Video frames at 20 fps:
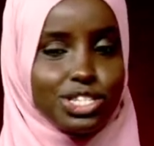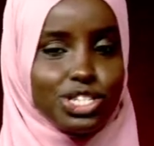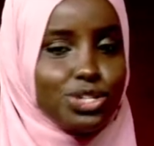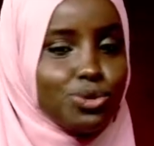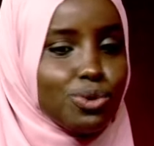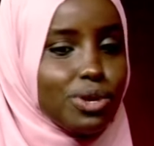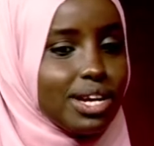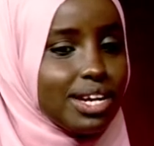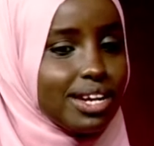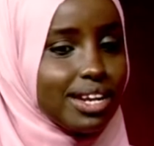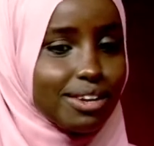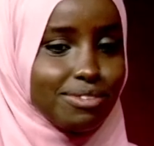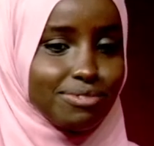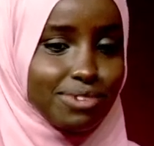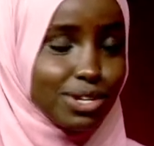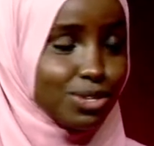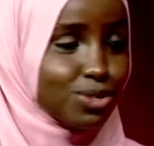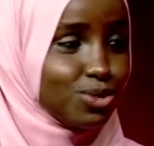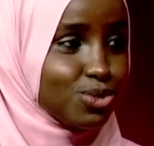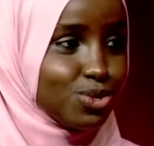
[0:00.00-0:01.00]
she will
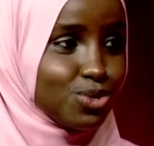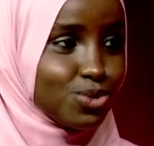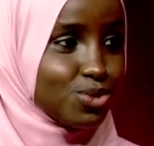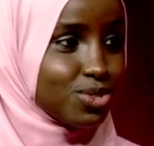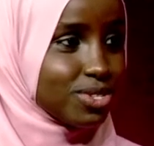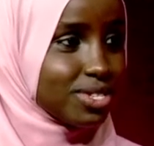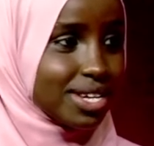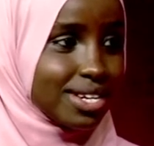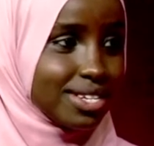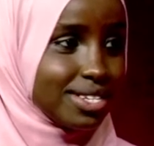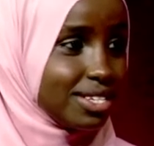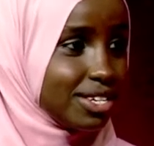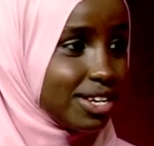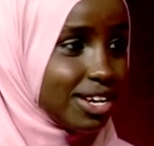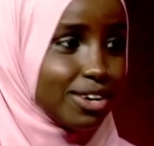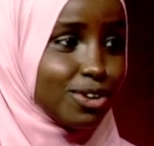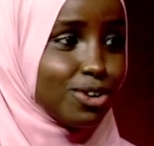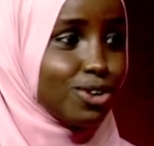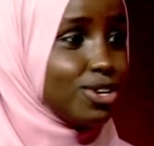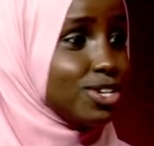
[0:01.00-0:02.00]
never go to study
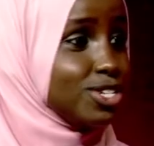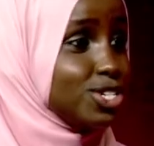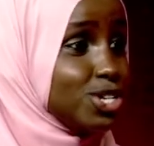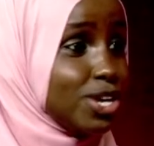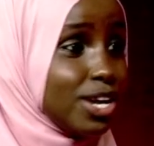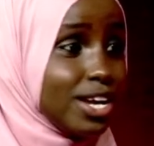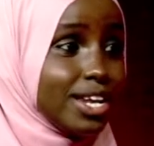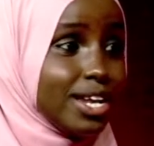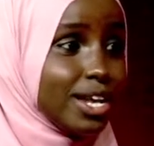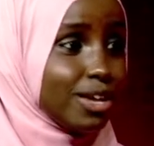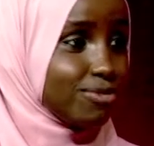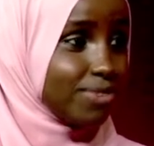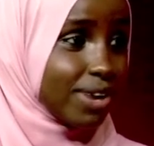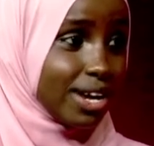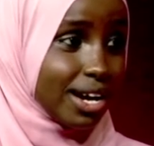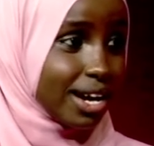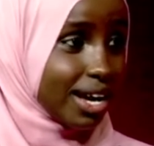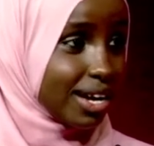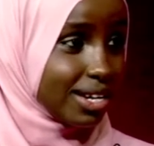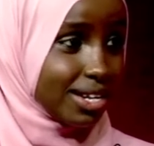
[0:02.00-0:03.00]
or she'll
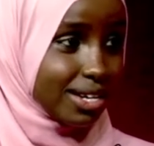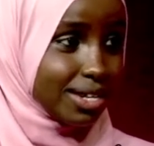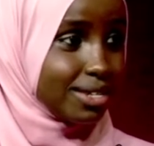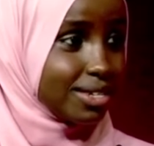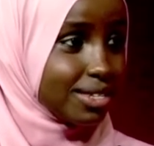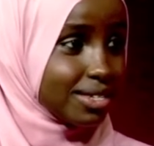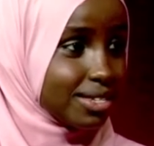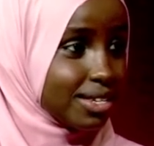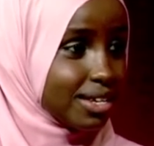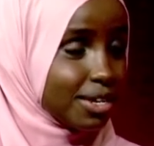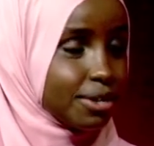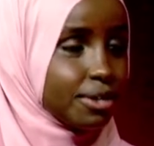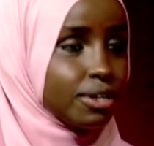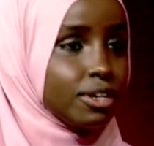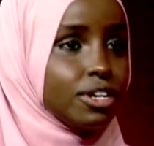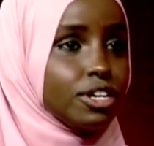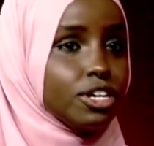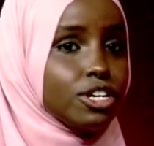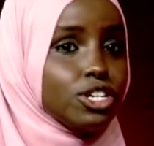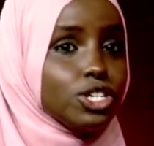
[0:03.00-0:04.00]
never learn anything.
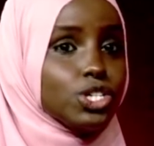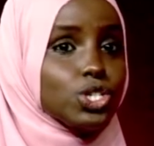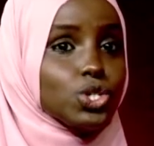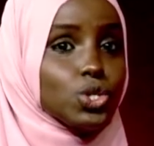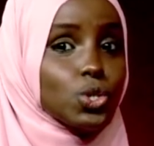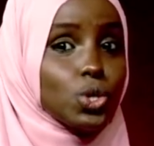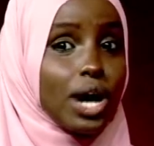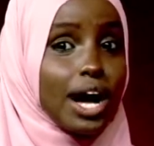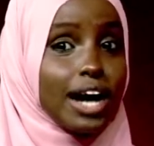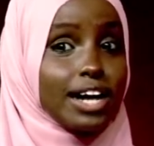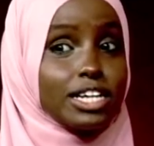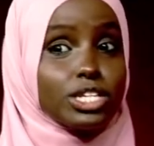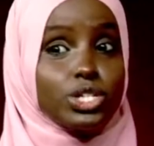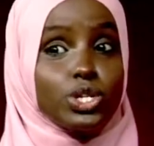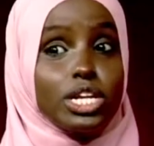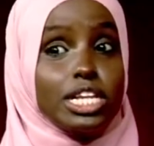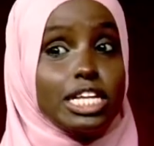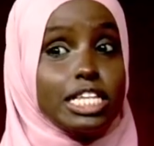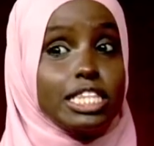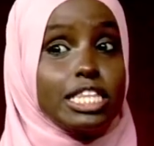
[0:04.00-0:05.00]
Mm -hmm. So
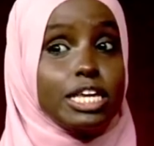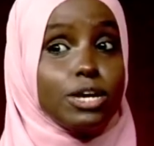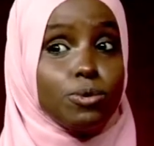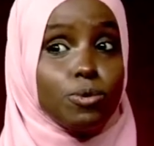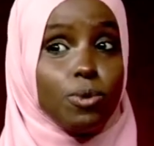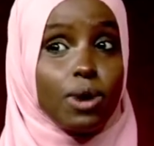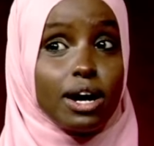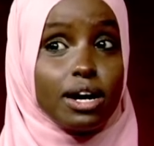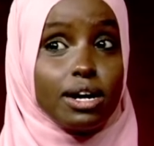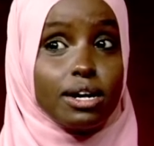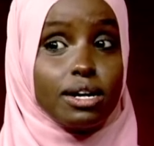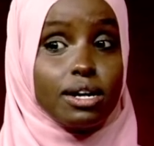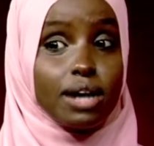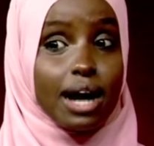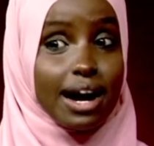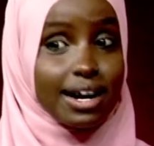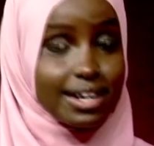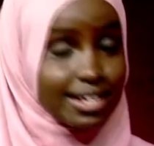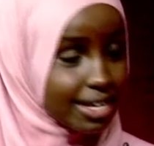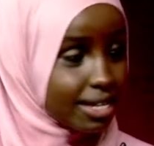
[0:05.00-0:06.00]
actually, they were
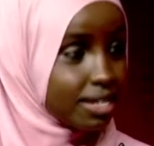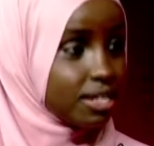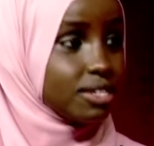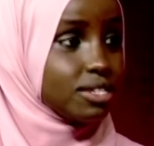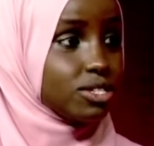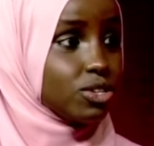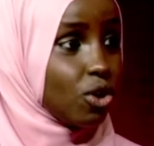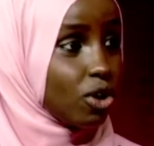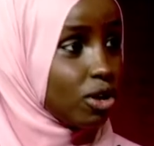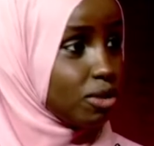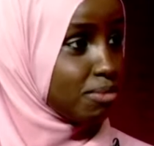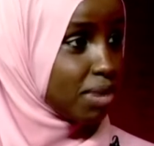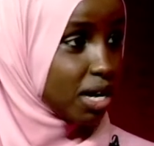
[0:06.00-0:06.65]
against all